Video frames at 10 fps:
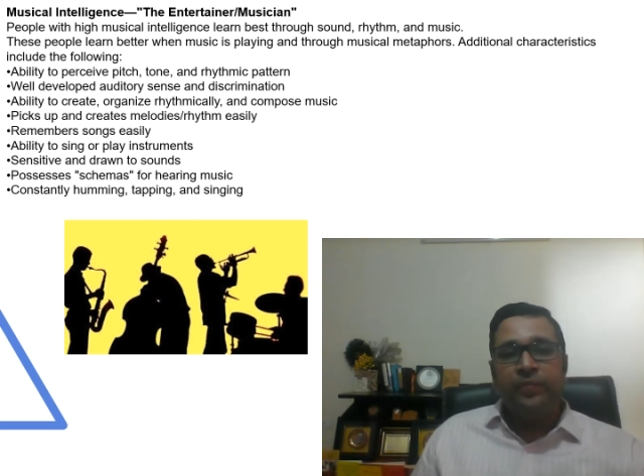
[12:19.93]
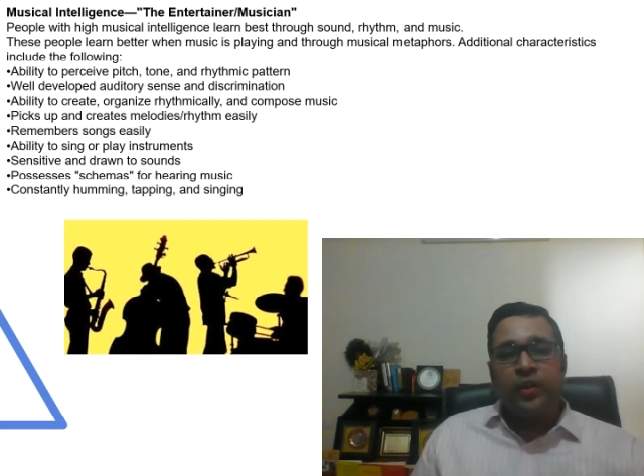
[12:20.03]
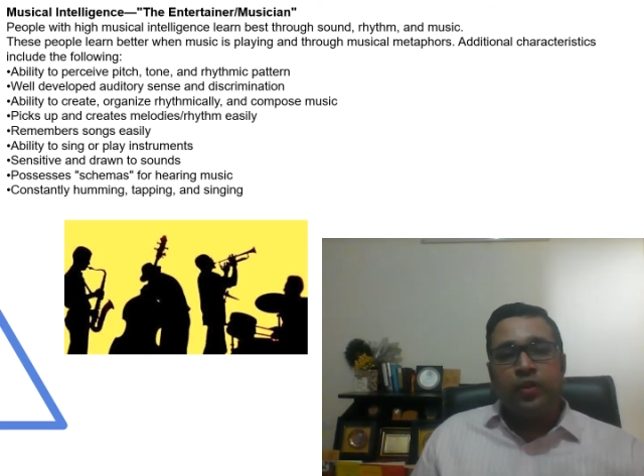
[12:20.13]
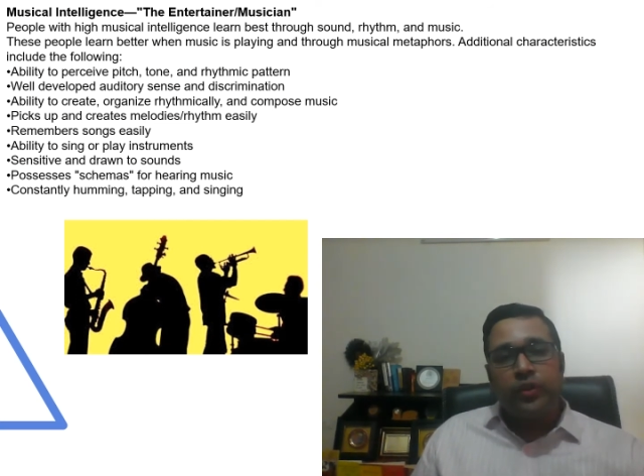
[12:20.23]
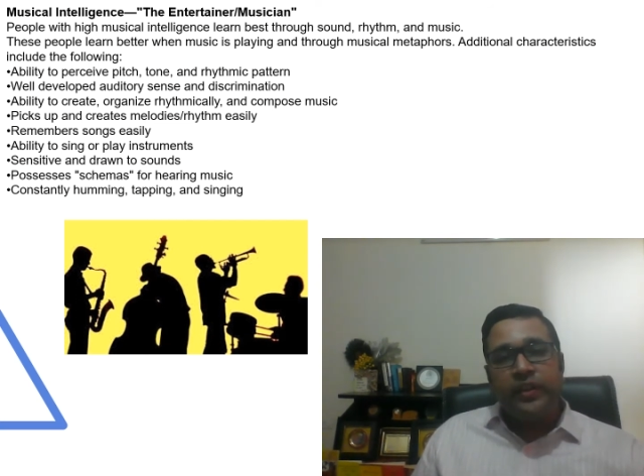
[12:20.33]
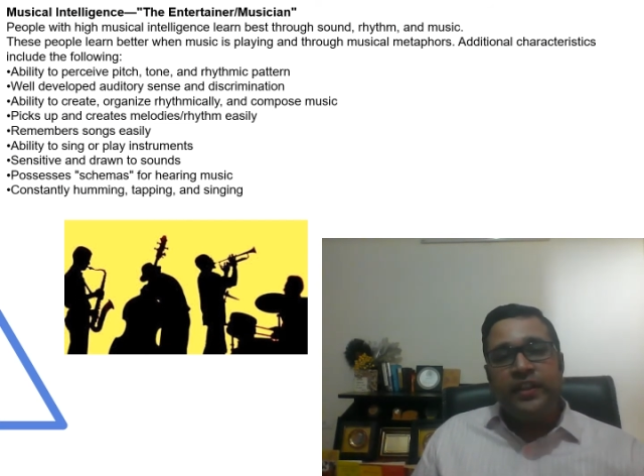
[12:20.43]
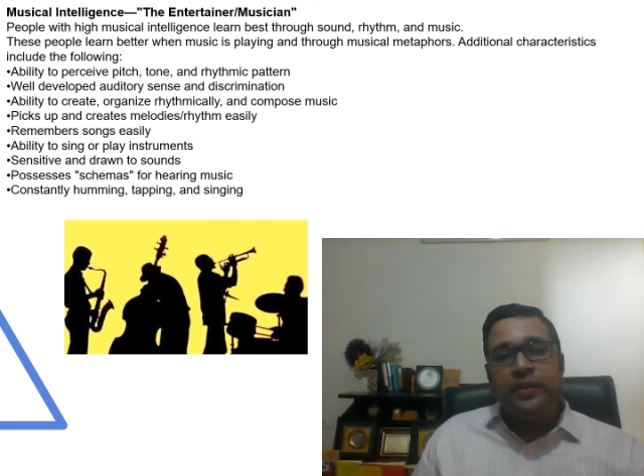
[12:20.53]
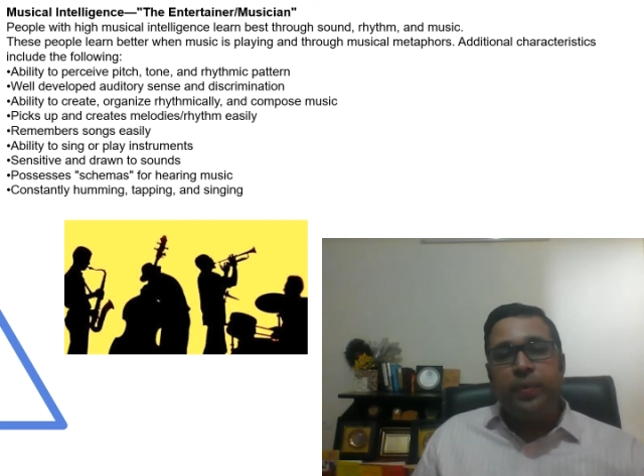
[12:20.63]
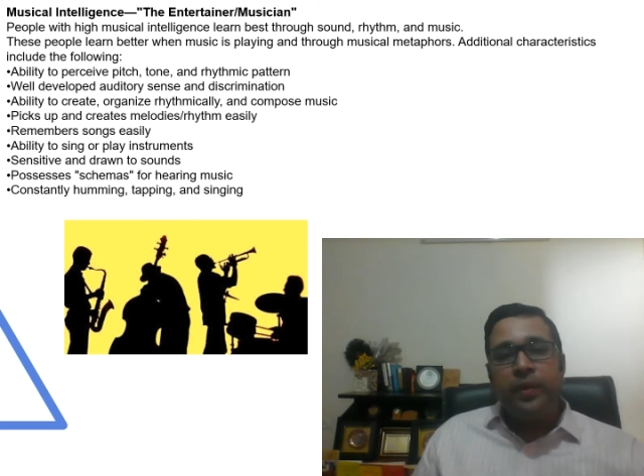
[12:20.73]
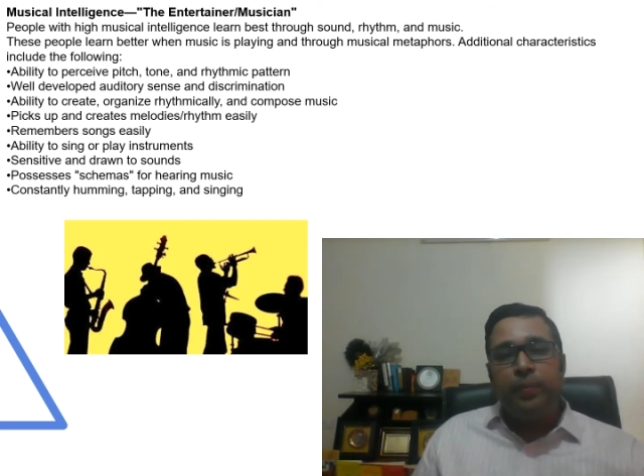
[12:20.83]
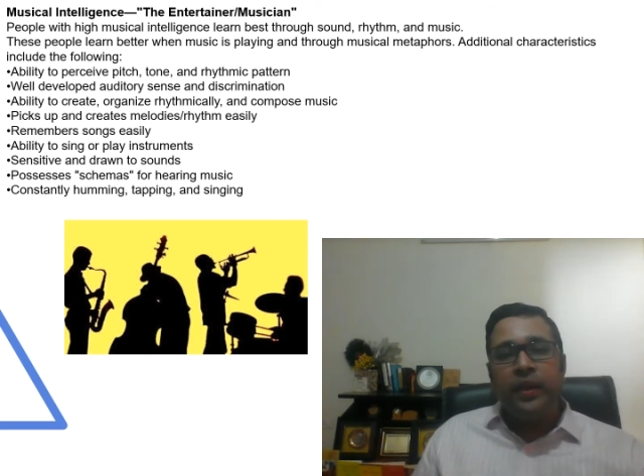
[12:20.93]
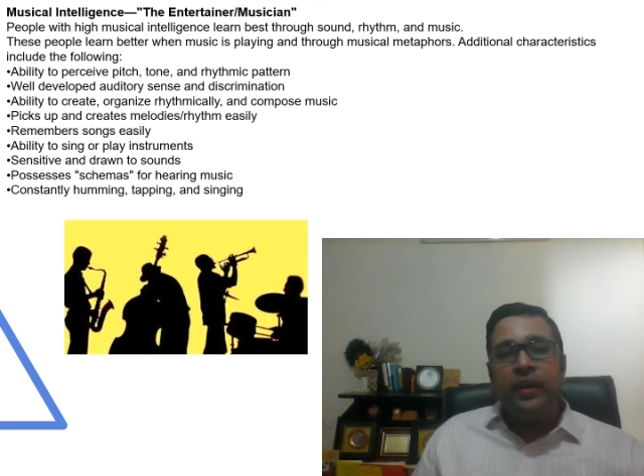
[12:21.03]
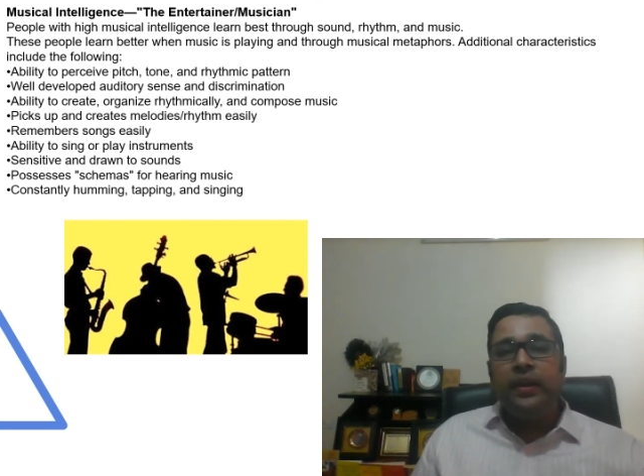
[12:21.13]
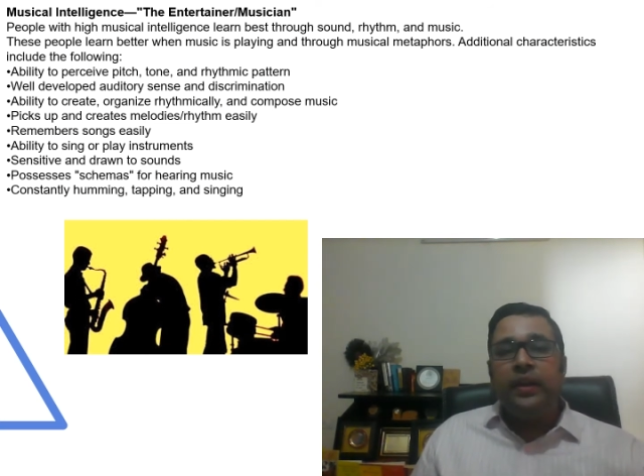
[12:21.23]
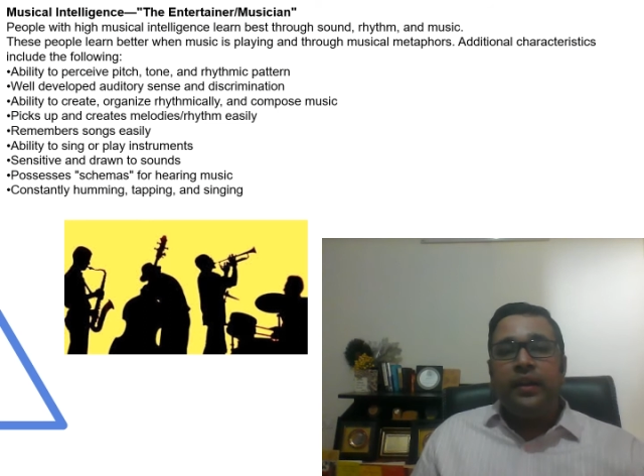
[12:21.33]
So these people,
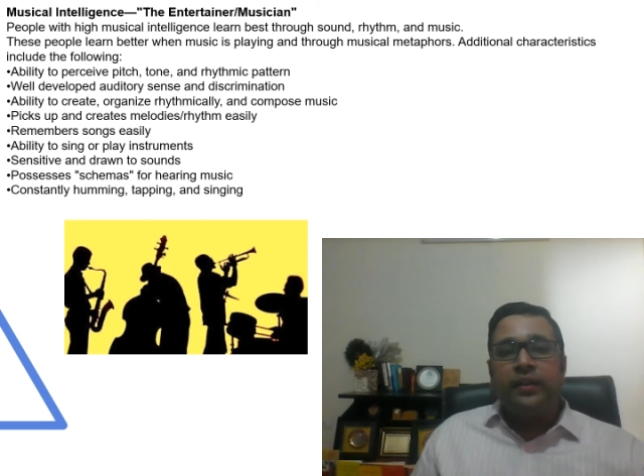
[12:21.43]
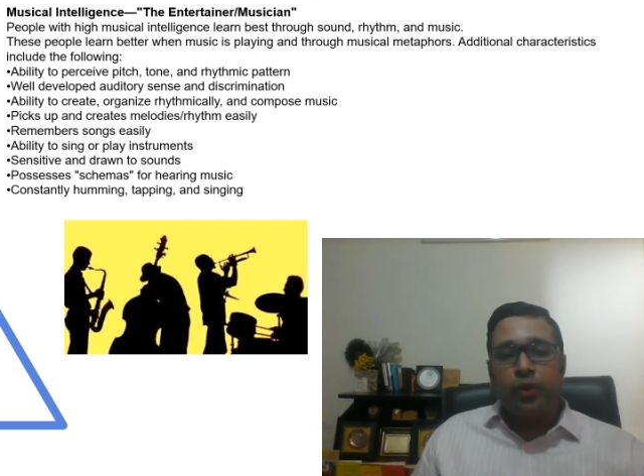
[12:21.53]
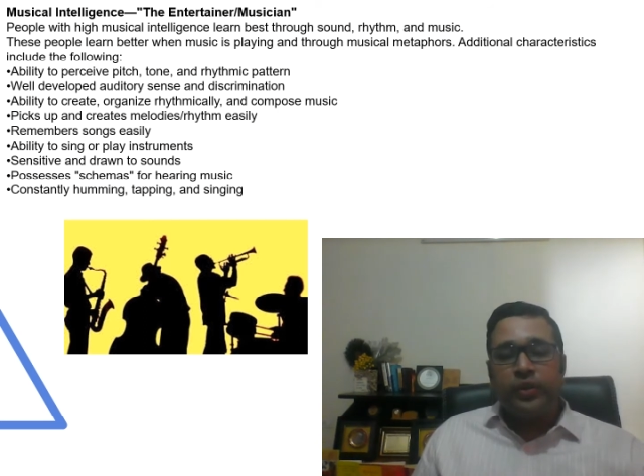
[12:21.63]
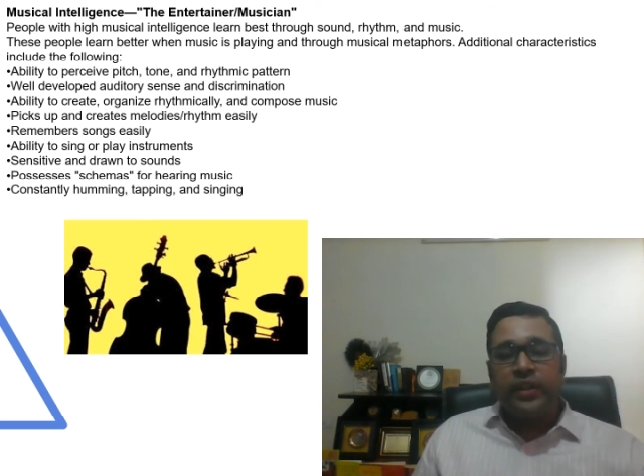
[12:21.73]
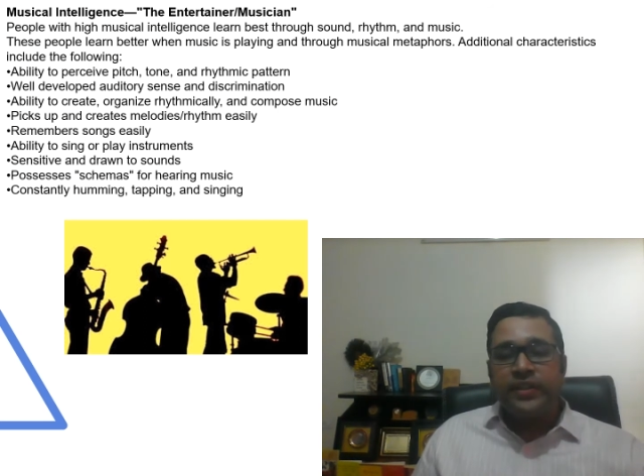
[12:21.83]
so this